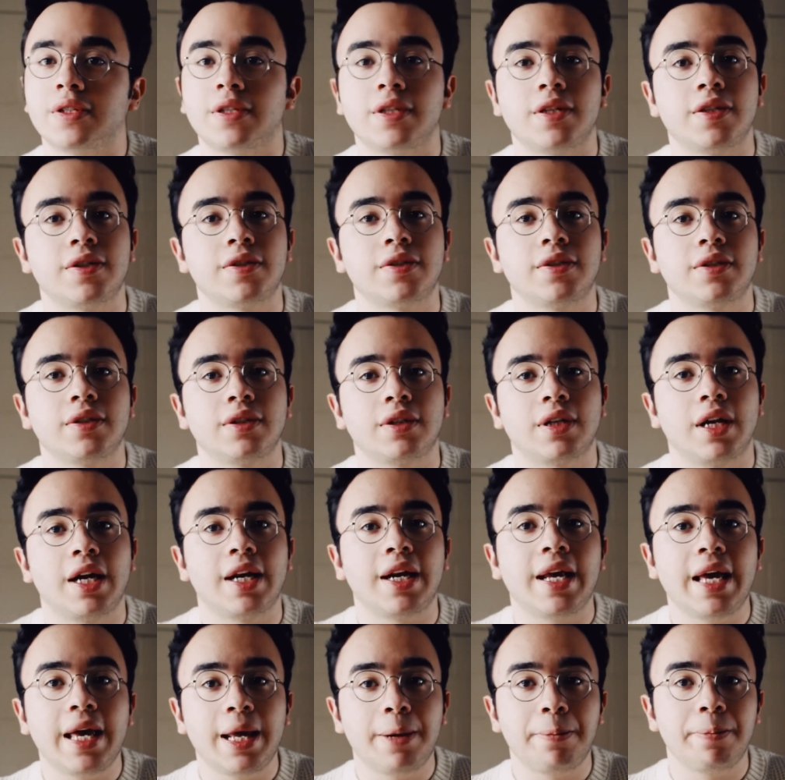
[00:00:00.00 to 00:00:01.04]
this
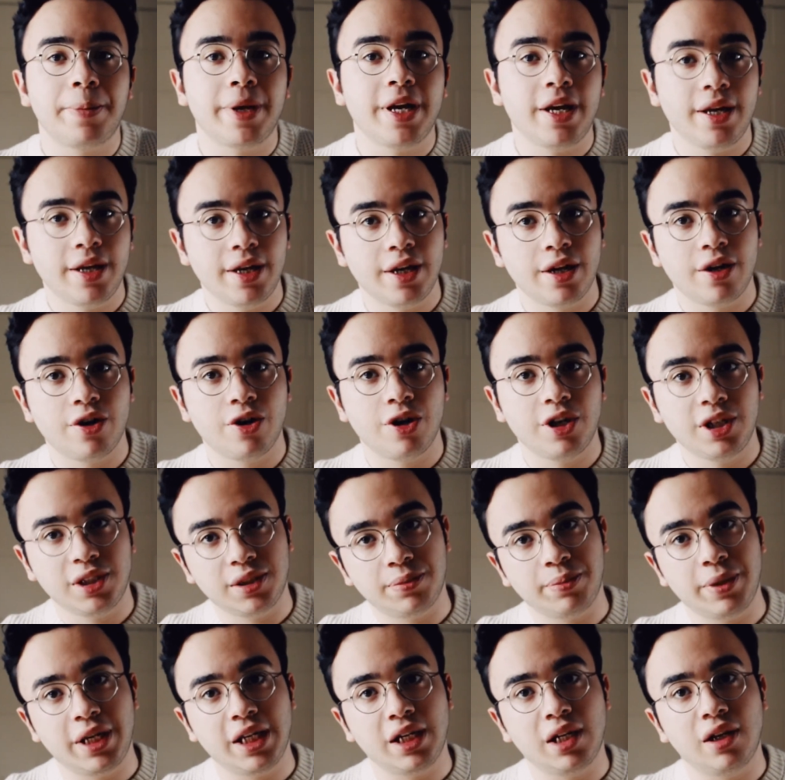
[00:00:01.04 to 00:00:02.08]
kind of end bit here
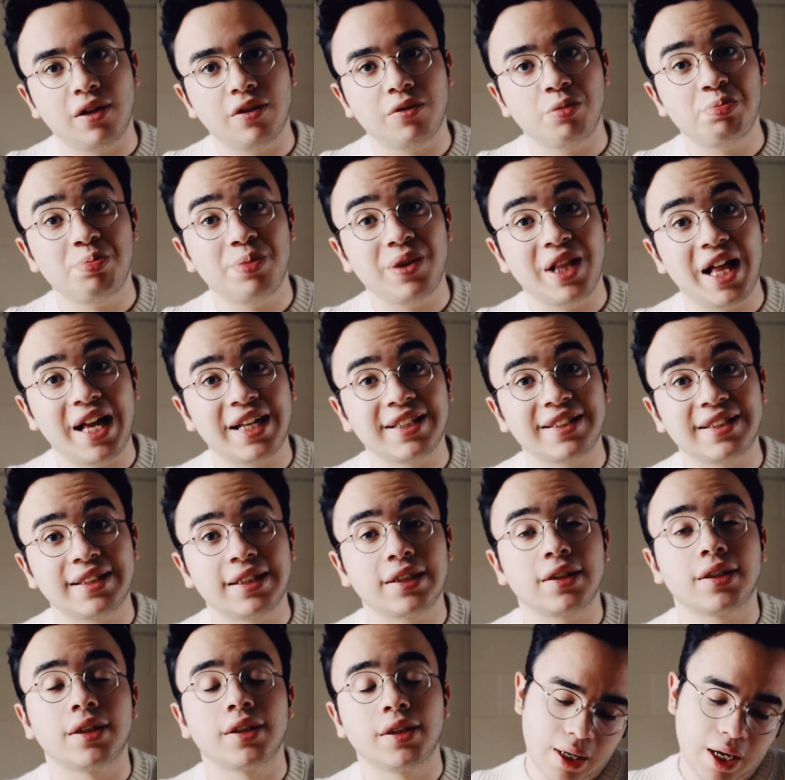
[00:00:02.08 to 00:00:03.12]
is made out of
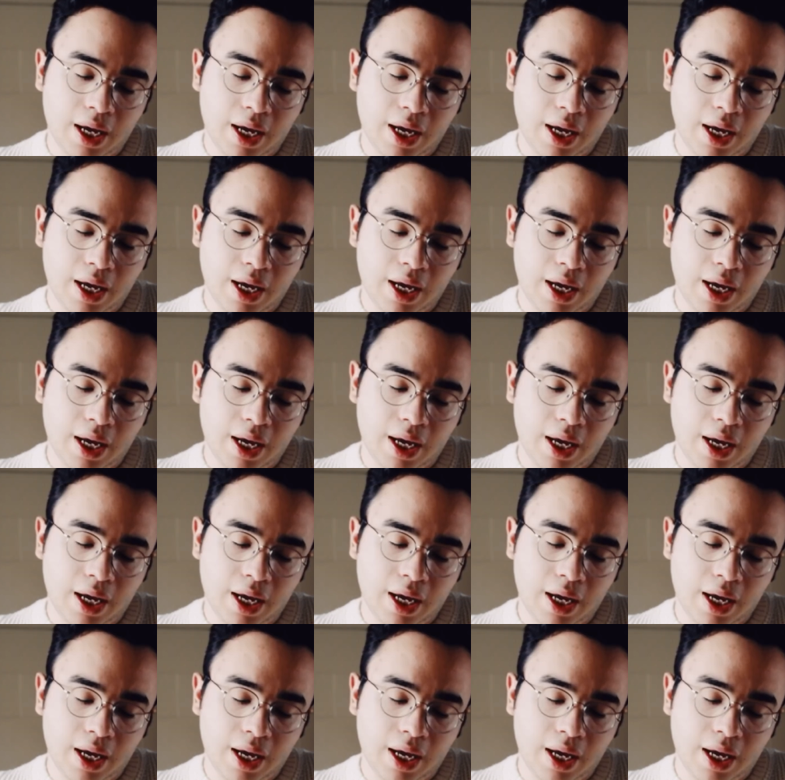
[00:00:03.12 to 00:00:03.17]
plastic.